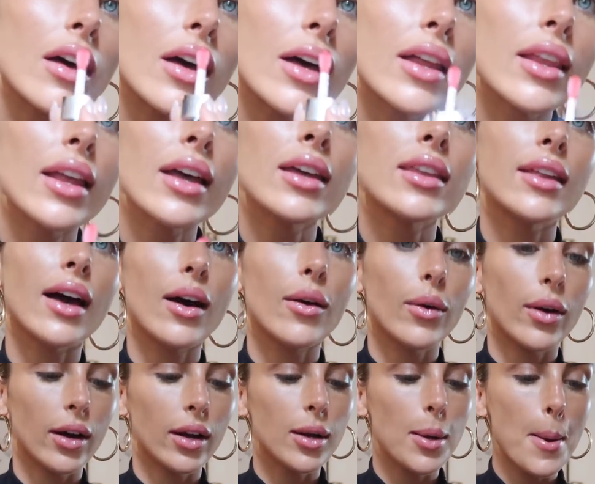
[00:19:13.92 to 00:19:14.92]
I like that
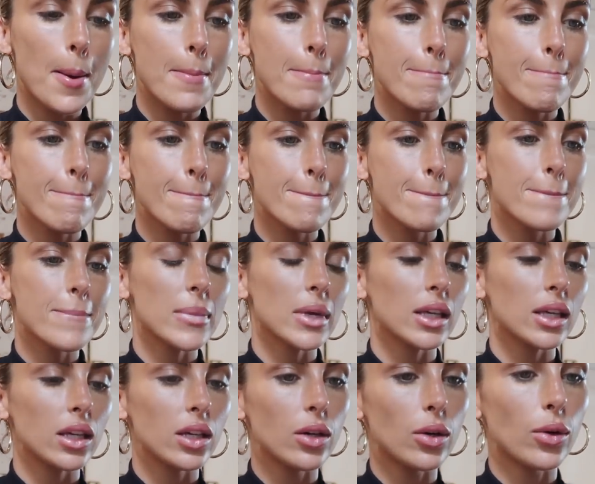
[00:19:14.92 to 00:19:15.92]
one.
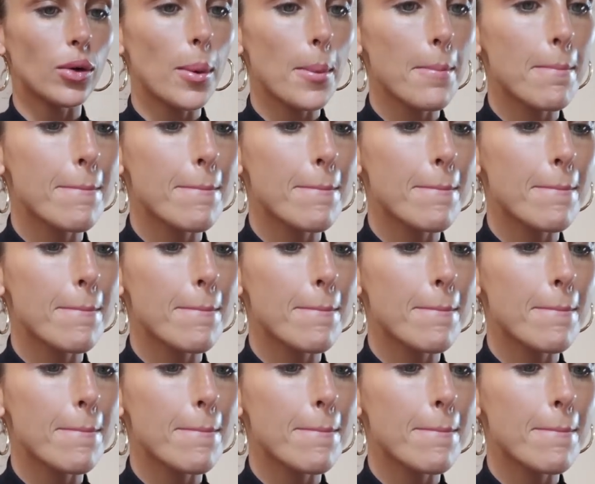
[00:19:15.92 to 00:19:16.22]
Cute.